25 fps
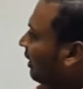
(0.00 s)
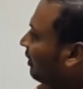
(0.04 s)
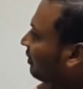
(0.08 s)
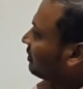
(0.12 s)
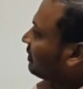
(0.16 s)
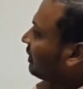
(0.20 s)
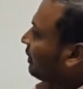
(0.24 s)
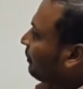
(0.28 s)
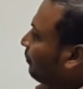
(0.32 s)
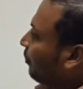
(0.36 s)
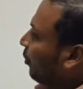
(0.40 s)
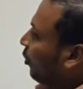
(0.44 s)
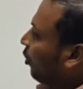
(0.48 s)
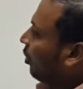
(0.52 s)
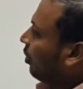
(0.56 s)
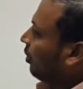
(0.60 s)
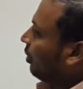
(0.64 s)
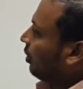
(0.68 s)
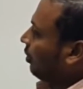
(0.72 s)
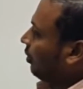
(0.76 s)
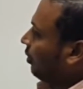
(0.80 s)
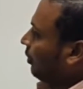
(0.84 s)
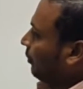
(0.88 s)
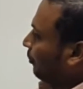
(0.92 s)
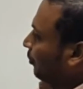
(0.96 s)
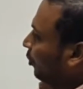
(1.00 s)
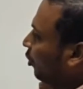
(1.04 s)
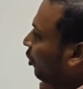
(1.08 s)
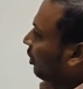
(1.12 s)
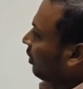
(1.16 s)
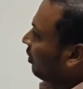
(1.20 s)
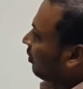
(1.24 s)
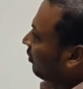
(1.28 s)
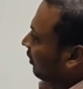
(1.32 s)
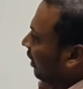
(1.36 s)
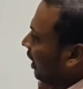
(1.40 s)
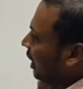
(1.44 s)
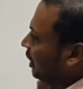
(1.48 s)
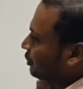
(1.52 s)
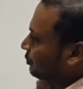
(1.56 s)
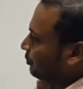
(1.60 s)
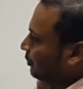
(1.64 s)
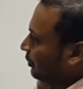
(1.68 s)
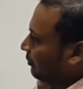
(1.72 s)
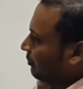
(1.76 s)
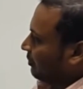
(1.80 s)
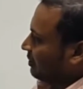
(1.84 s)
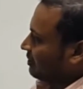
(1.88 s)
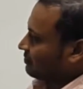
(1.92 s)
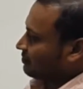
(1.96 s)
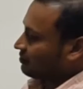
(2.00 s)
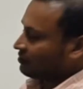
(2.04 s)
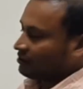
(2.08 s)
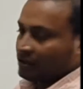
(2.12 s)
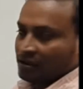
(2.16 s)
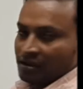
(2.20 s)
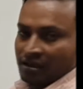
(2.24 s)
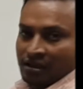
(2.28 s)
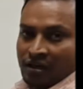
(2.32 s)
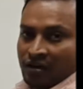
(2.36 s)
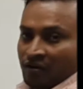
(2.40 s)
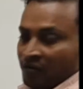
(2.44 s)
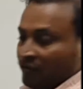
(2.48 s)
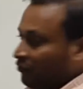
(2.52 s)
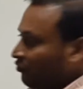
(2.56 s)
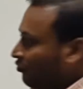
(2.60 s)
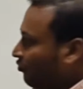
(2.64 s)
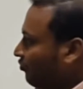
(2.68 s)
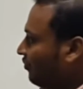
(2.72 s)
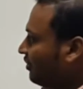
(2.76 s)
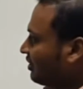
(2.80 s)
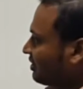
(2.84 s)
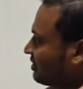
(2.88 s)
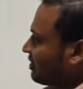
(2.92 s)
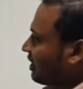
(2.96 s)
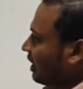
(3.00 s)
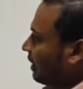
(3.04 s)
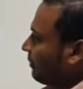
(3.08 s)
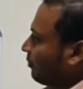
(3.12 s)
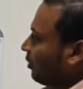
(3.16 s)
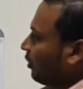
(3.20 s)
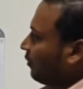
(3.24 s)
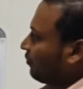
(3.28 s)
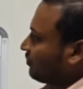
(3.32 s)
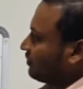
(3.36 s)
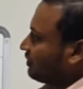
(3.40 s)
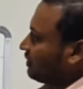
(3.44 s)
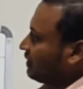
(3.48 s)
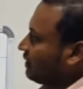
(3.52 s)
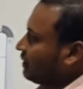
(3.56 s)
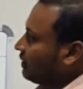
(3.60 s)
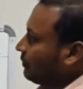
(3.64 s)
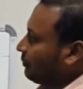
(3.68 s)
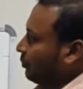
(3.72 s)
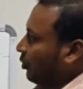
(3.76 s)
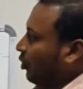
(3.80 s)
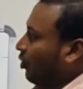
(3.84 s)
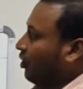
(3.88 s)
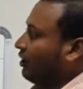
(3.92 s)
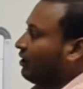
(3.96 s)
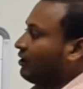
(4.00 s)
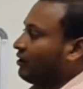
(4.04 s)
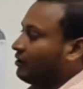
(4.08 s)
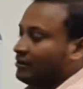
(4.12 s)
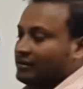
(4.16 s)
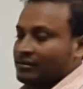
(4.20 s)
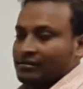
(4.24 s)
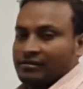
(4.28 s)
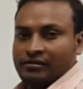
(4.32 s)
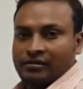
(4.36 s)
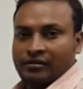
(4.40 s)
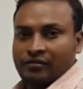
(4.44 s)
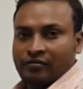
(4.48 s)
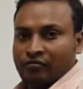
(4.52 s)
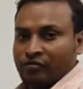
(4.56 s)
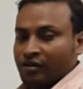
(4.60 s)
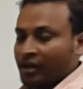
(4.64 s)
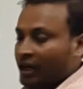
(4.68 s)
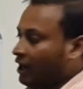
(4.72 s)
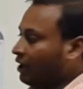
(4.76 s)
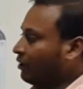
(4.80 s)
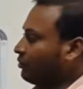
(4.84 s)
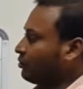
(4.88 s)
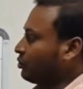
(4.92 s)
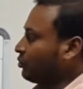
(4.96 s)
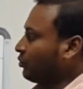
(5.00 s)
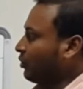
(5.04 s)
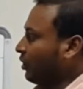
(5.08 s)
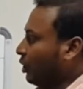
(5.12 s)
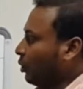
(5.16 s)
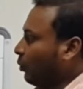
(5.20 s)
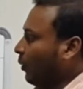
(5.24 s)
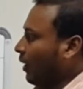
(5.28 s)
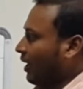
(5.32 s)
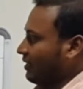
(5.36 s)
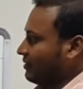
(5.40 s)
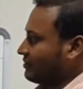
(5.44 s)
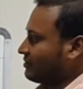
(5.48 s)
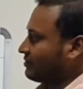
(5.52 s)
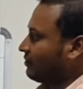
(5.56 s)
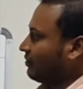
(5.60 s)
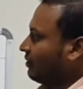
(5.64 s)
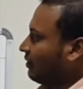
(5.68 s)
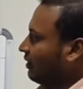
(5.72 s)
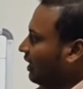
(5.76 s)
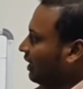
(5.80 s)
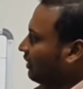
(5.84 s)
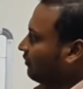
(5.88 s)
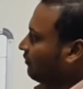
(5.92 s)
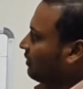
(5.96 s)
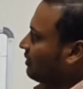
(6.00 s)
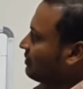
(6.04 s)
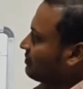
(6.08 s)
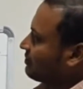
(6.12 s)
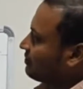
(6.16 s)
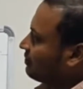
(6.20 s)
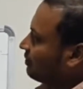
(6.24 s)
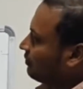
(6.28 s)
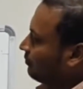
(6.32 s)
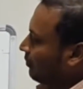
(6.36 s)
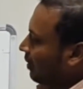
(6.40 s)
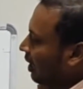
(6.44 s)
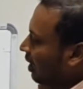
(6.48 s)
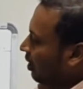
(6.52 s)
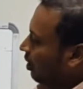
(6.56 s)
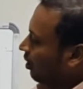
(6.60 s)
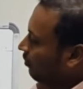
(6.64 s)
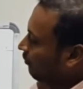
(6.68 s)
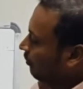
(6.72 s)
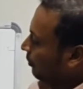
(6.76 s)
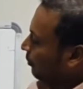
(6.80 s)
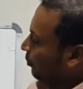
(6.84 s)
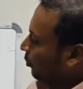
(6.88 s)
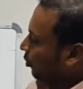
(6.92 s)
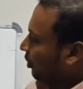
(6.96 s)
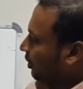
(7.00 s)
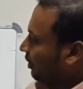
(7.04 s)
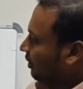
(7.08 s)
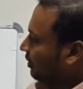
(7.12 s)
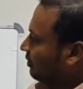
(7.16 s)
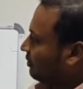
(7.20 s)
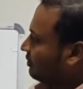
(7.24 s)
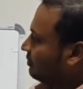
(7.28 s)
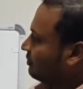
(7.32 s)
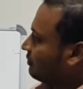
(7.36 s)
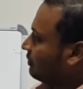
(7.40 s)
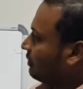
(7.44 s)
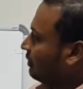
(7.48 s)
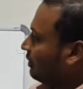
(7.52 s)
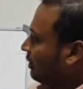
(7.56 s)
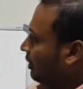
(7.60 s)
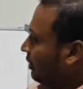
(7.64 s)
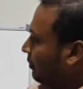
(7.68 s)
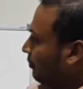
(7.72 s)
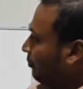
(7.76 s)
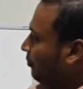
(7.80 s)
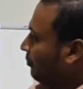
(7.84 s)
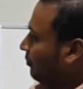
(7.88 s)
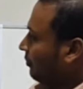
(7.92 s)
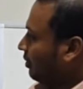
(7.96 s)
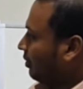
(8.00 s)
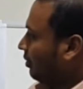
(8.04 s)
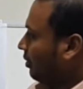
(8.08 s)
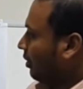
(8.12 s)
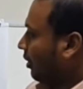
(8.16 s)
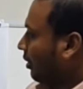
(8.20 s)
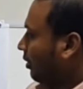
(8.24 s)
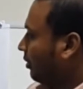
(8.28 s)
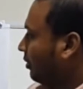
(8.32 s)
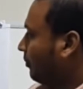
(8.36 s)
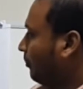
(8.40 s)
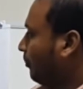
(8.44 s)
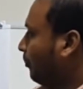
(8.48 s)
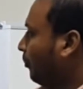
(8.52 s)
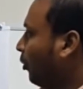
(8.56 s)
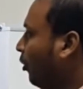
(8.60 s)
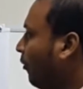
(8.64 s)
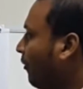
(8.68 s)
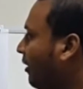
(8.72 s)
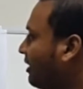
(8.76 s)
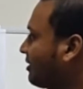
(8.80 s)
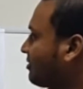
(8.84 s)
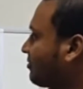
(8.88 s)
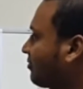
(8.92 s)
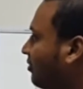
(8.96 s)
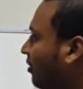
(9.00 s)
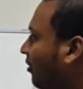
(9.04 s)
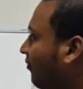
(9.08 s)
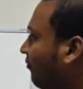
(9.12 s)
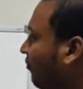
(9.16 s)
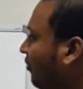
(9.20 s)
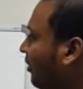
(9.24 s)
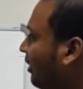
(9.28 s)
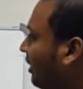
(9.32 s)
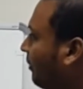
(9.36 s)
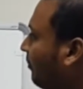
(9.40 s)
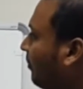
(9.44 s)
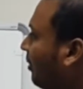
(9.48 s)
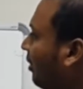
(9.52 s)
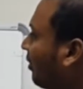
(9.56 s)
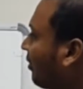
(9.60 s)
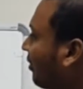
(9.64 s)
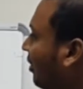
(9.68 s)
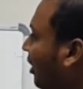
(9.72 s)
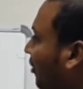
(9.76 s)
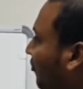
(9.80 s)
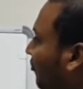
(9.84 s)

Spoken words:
Like the product experience. Which type of the product we have to require. Likewise, our product provides comfortable,